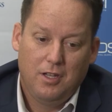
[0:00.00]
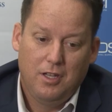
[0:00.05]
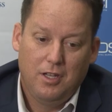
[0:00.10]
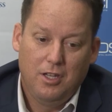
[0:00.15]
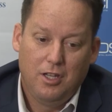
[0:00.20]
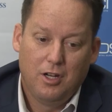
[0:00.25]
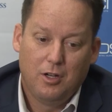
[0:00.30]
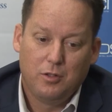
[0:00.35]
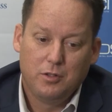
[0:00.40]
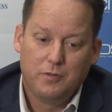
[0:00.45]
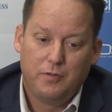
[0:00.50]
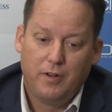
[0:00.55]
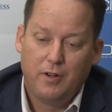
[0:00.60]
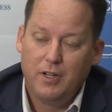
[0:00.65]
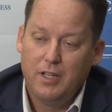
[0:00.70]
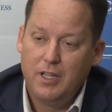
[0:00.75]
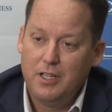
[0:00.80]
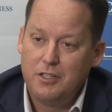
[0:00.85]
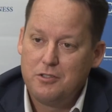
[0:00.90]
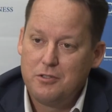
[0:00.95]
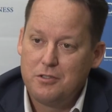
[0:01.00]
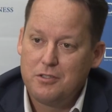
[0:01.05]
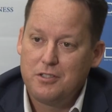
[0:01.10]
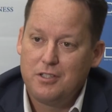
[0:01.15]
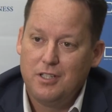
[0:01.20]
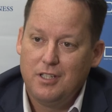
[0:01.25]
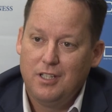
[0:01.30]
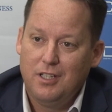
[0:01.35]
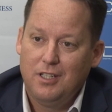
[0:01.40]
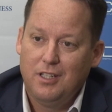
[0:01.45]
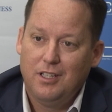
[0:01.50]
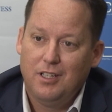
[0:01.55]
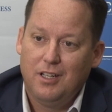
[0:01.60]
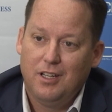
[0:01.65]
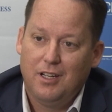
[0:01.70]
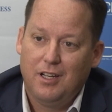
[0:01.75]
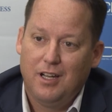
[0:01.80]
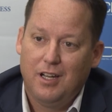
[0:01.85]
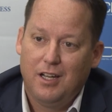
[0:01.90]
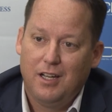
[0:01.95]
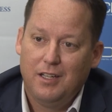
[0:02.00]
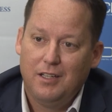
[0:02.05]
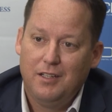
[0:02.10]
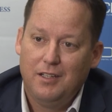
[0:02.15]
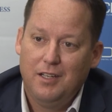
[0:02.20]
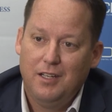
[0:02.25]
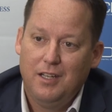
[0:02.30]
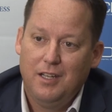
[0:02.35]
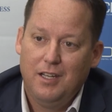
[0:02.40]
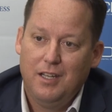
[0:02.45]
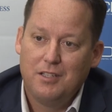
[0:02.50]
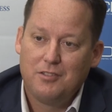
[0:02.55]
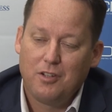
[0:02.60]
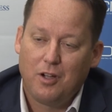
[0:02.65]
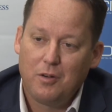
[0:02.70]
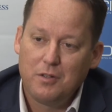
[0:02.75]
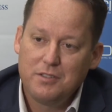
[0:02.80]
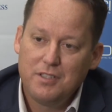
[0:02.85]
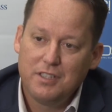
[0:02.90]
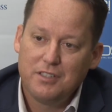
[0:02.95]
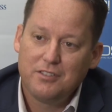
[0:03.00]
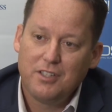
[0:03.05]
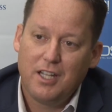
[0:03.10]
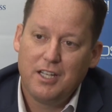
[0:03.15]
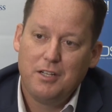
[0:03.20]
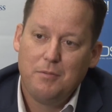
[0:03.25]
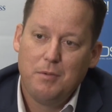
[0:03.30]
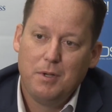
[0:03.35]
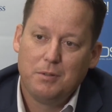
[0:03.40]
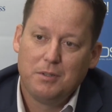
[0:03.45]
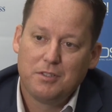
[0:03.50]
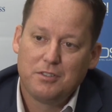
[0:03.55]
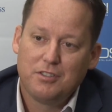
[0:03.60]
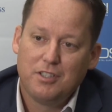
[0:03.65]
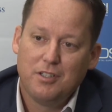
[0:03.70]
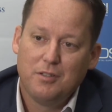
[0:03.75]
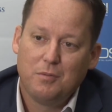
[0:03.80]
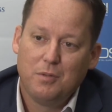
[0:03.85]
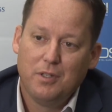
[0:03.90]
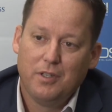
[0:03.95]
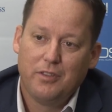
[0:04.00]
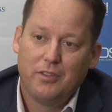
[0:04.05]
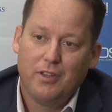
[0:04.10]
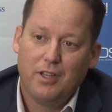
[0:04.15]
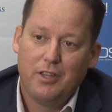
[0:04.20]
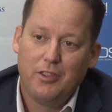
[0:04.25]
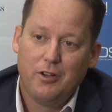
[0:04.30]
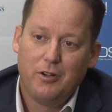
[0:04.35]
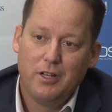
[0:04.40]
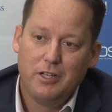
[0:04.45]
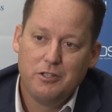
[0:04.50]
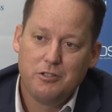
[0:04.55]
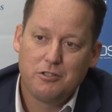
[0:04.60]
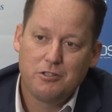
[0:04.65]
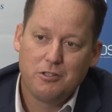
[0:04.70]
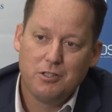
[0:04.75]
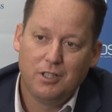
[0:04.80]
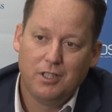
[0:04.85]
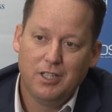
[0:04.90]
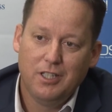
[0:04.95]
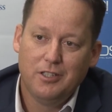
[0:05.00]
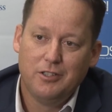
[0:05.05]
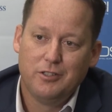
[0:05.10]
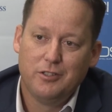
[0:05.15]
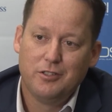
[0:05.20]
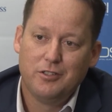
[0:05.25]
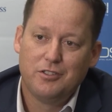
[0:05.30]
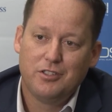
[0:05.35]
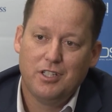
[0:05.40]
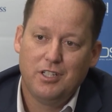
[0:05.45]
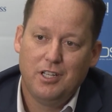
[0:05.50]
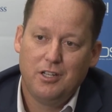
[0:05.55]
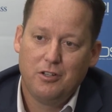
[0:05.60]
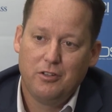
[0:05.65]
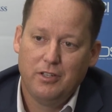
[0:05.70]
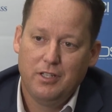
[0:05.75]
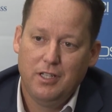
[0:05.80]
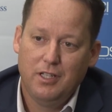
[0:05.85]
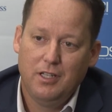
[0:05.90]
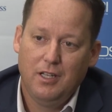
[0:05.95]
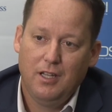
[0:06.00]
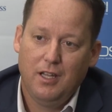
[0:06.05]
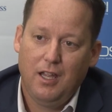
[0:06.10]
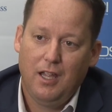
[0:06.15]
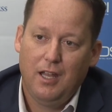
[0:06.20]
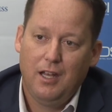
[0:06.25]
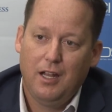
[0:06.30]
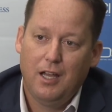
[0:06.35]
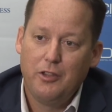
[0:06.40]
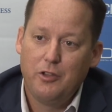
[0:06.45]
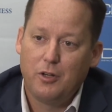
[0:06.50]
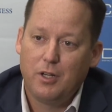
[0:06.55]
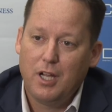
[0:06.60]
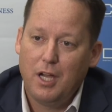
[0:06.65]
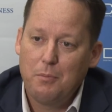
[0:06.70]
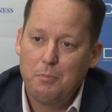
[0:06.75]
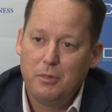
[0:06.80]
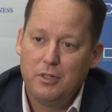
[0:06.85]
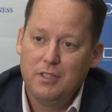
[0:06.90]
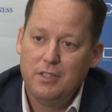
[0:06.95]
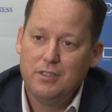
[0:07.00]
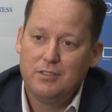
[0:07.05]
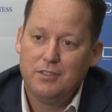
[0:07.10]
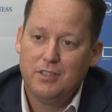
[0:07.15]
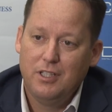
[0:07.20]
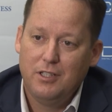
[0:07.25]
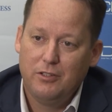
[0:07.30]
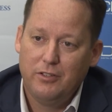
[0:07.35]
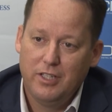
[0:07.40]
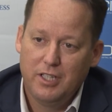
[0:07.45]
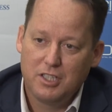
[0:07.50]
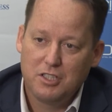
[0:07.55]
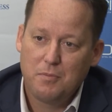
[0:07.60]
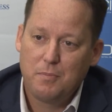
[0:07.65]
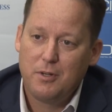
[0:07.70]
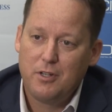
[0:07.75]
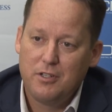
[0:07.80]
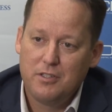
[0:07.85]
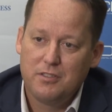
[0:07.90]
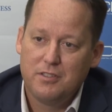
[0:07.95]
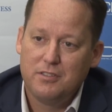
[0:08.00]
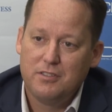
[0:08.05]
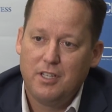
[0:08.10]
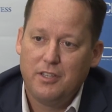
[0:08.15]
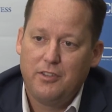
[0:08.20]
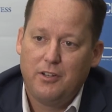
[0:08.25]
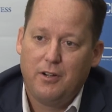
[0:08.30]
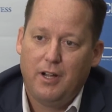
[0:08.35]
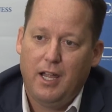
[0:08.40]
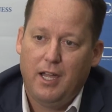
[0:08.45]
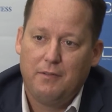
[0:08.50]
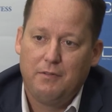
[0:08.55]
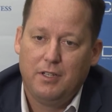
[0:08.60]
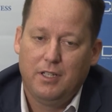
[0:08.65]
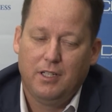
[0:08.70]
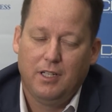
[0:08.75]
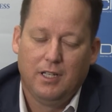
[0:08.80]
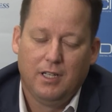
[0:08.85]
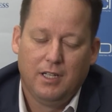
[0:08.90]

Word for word: You know, it's very interesting. Uh, it's always exciting to be able to sit with other industry leaders and hear the and other companies and hear the experiences that they're having